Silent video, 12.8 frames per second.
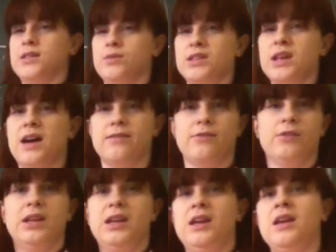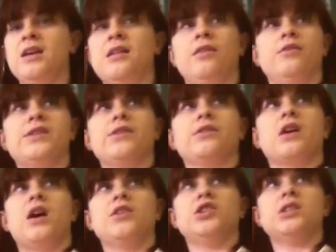this one's got 3, there's other
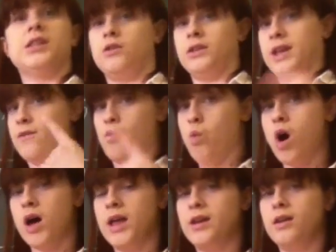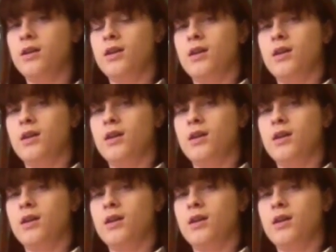kanjis that only have 1.